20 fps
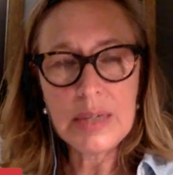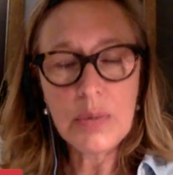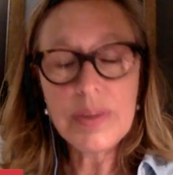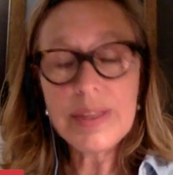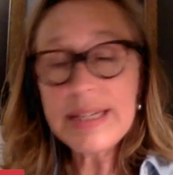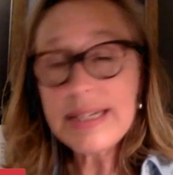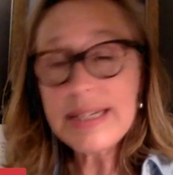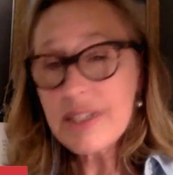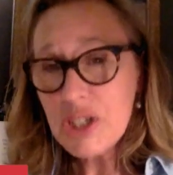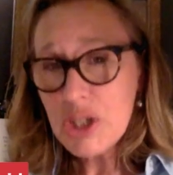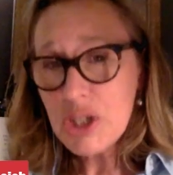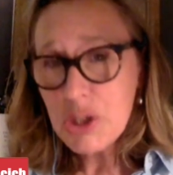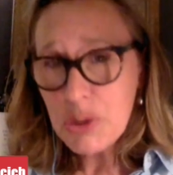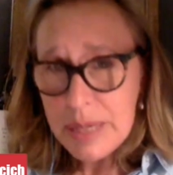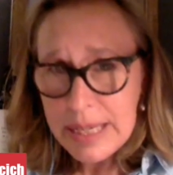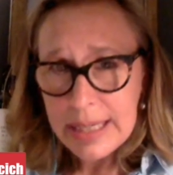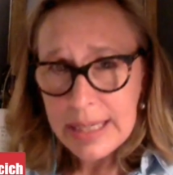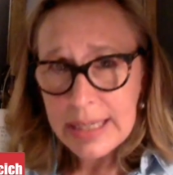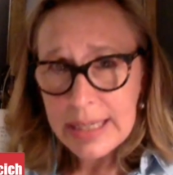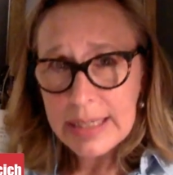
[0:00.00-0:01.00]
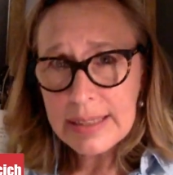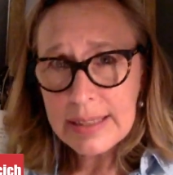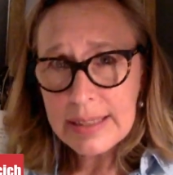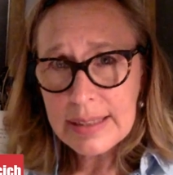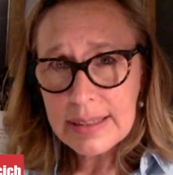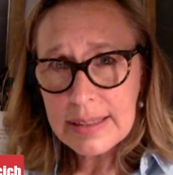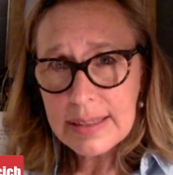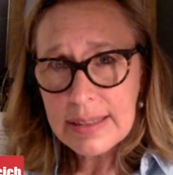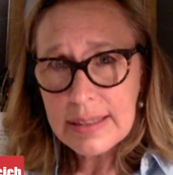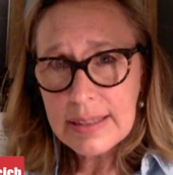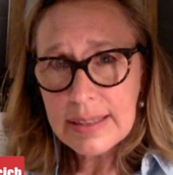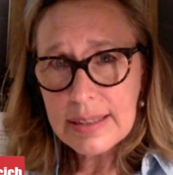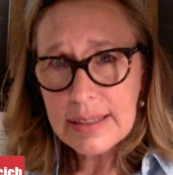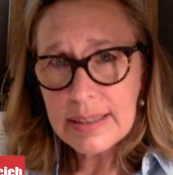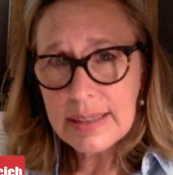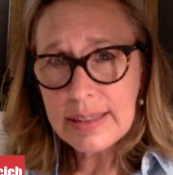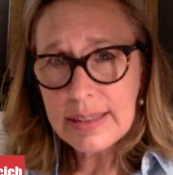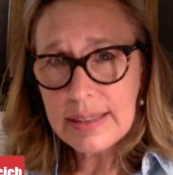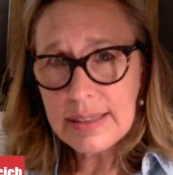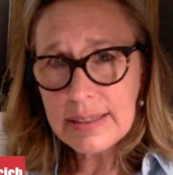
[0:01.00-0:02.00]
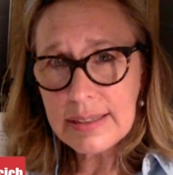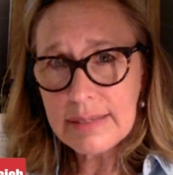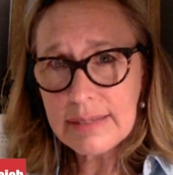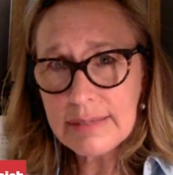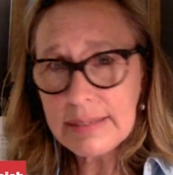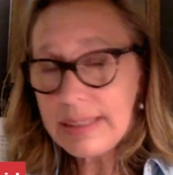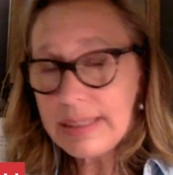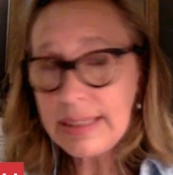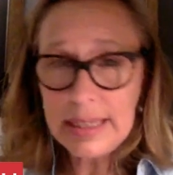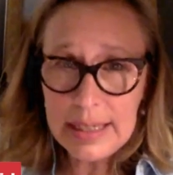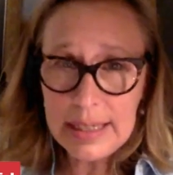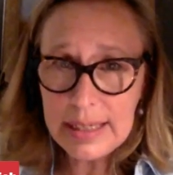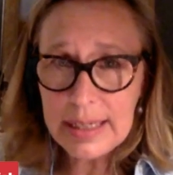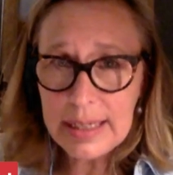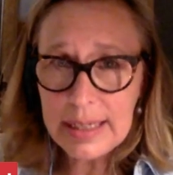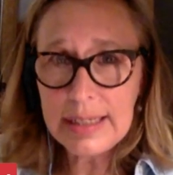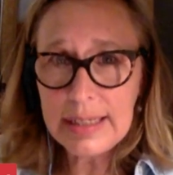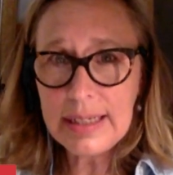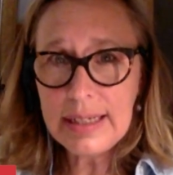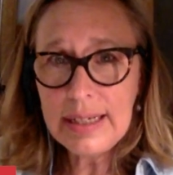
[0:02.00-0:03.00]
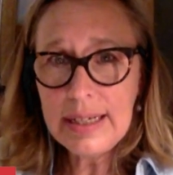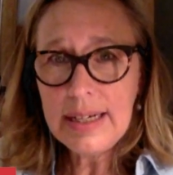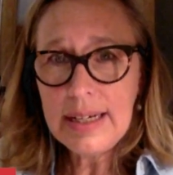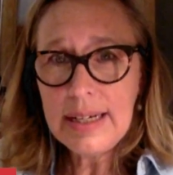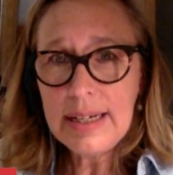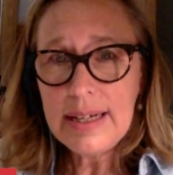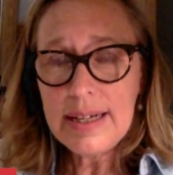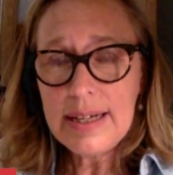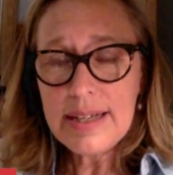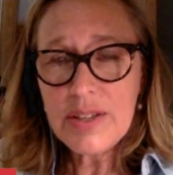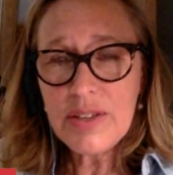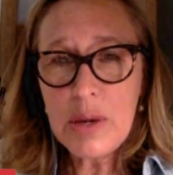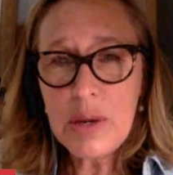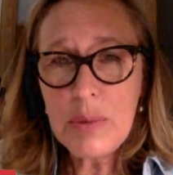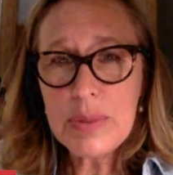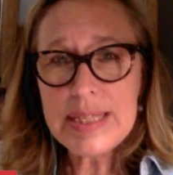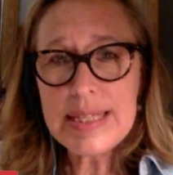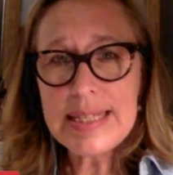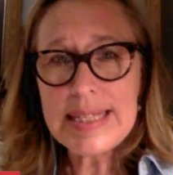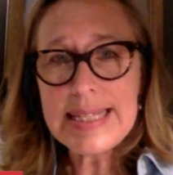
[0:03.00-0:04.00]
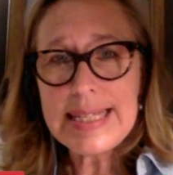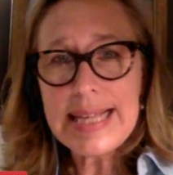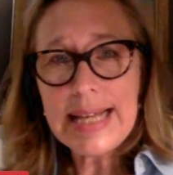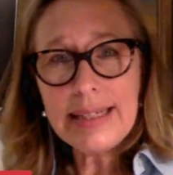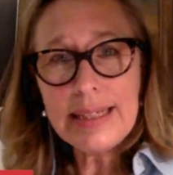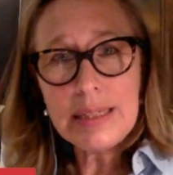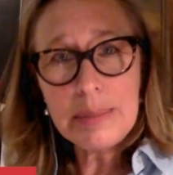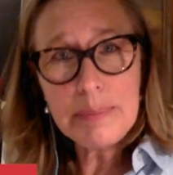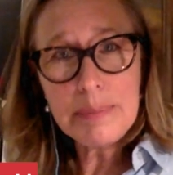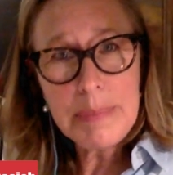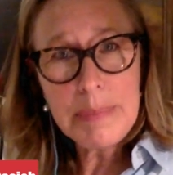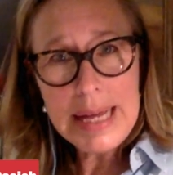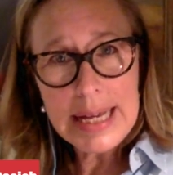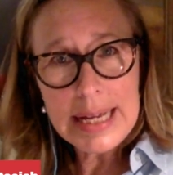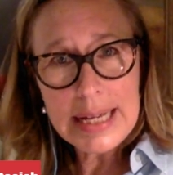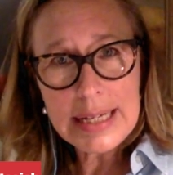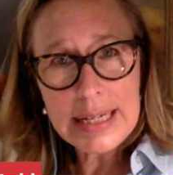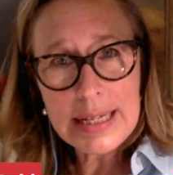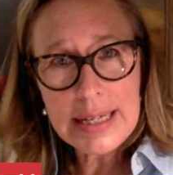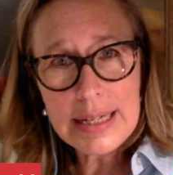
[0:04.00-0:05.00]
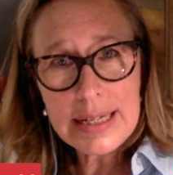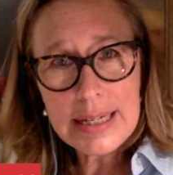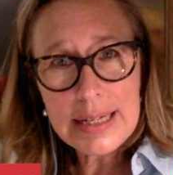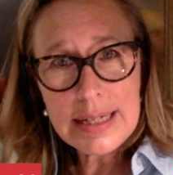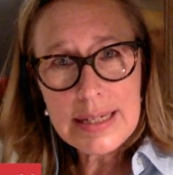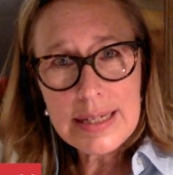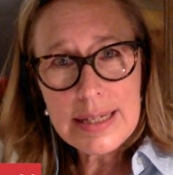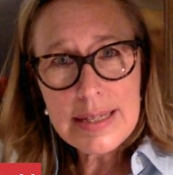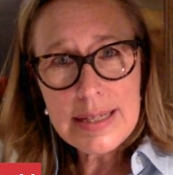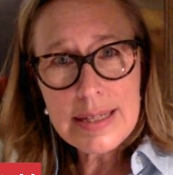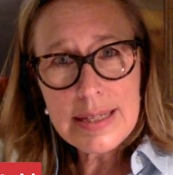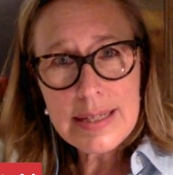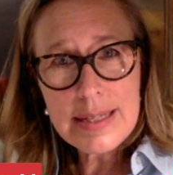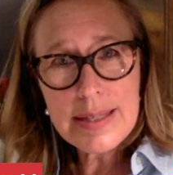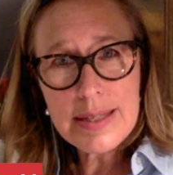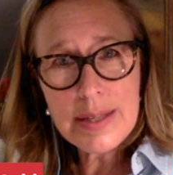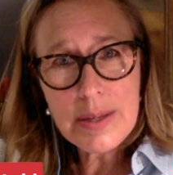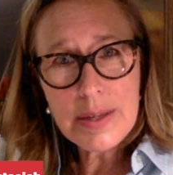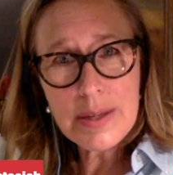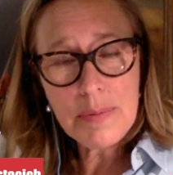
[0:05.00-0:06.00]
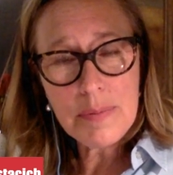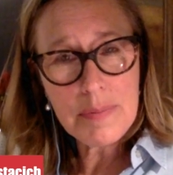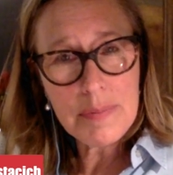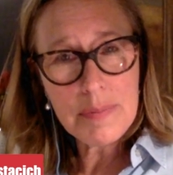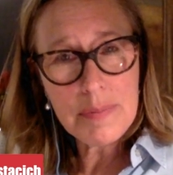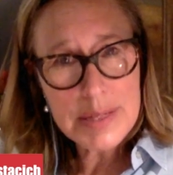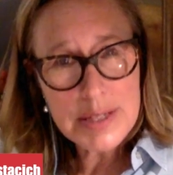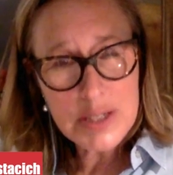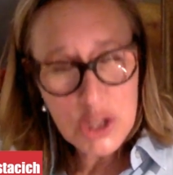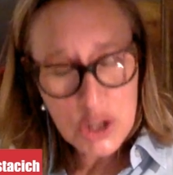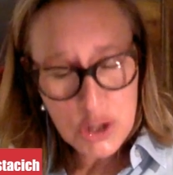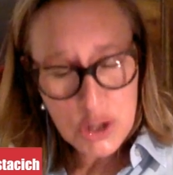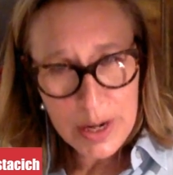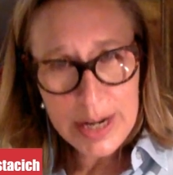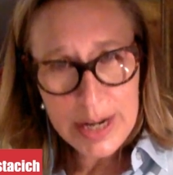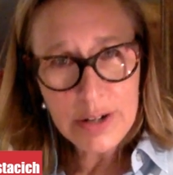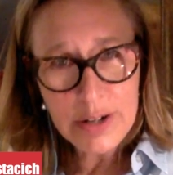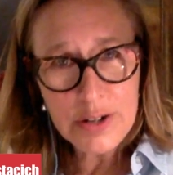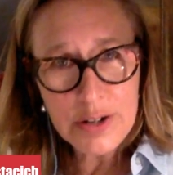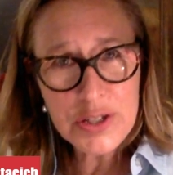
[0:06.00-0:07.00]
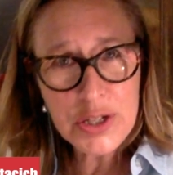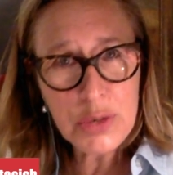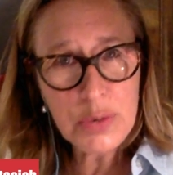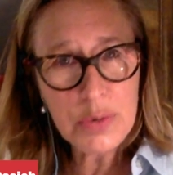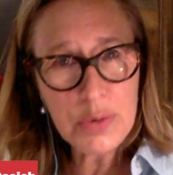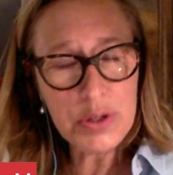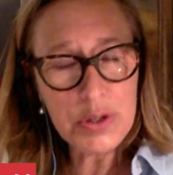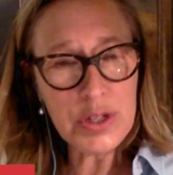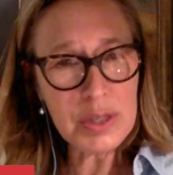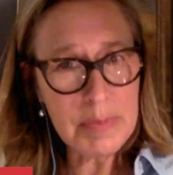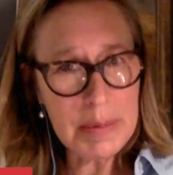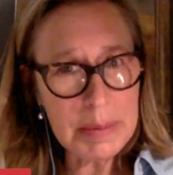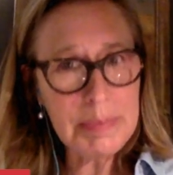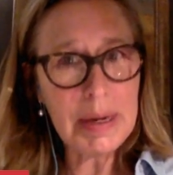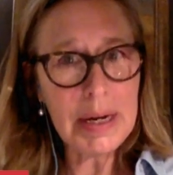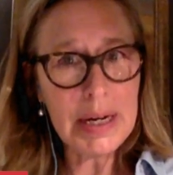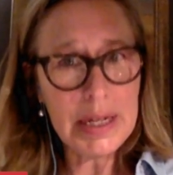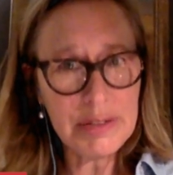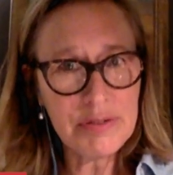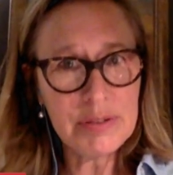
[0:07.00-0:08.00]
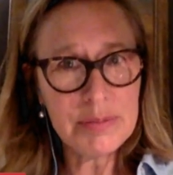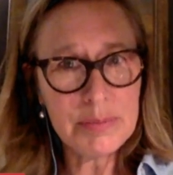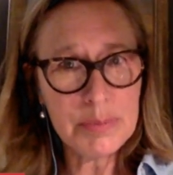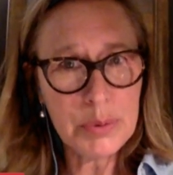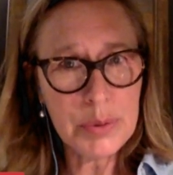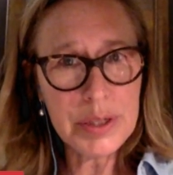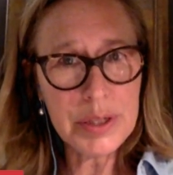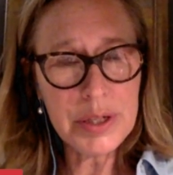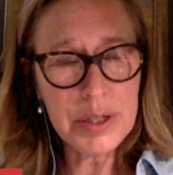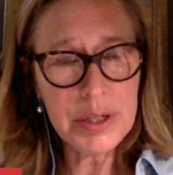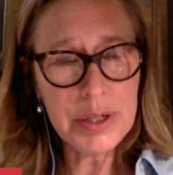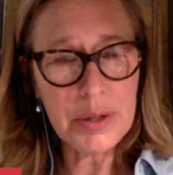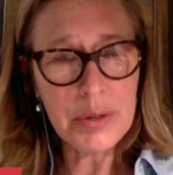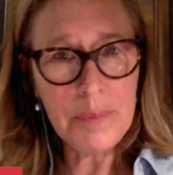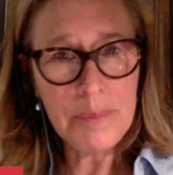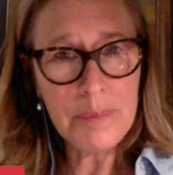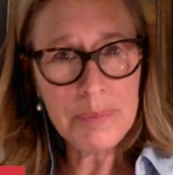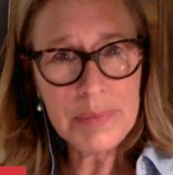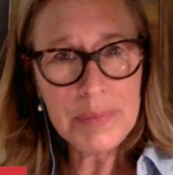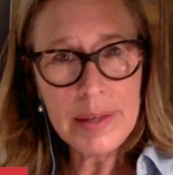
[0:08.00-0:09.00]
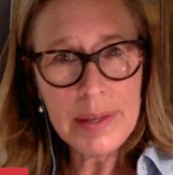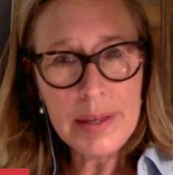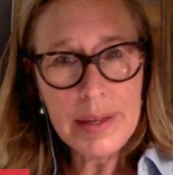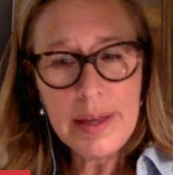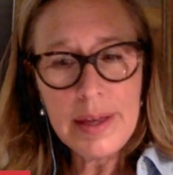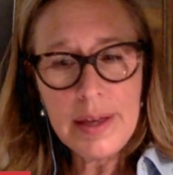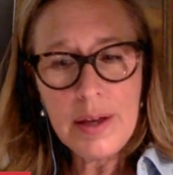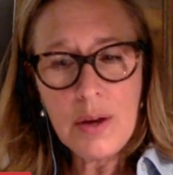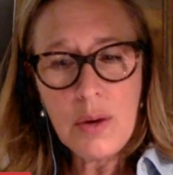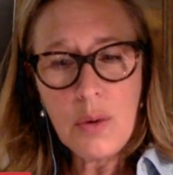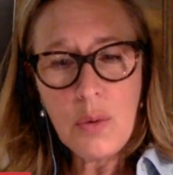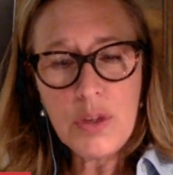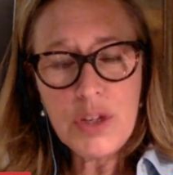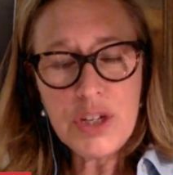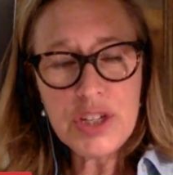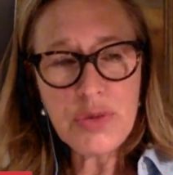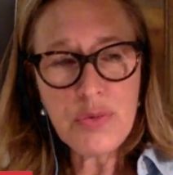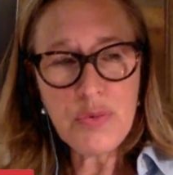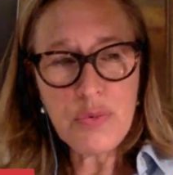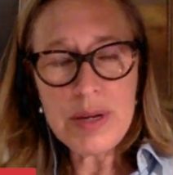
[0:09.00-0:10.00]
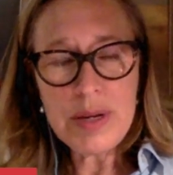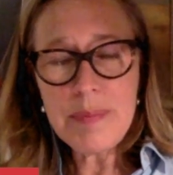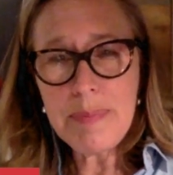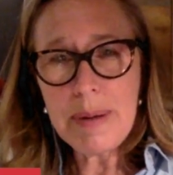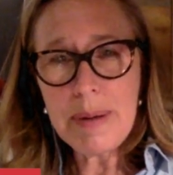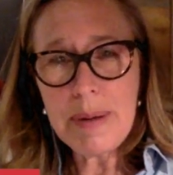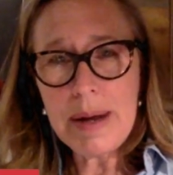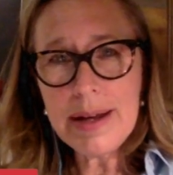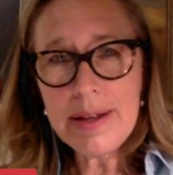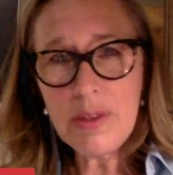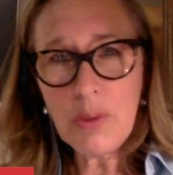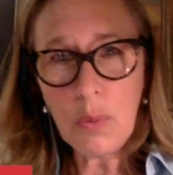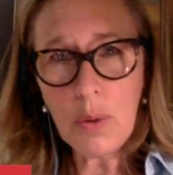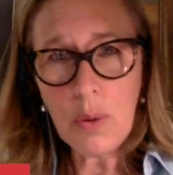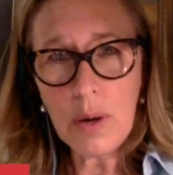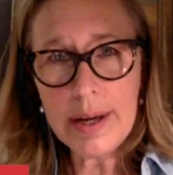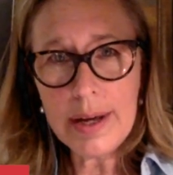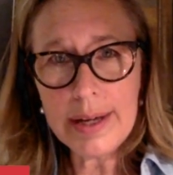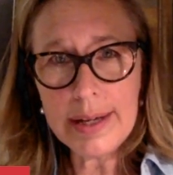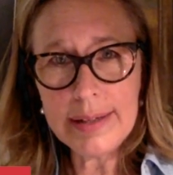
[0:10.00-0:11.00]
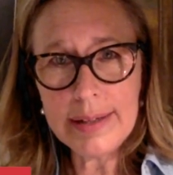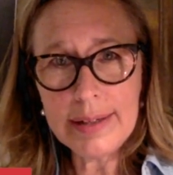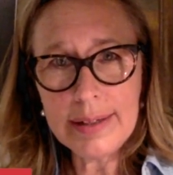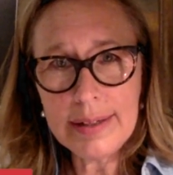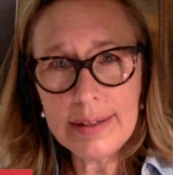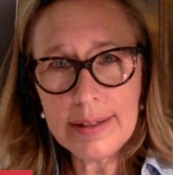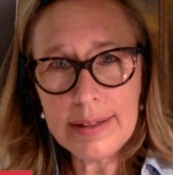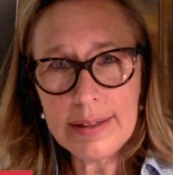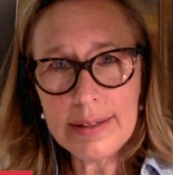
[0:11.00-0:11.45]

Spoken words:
Well, they didn't drink it and they didn't really need it. So they would sell it back. So these traders who were used to be buying from Bordeaux would just rebuy the wine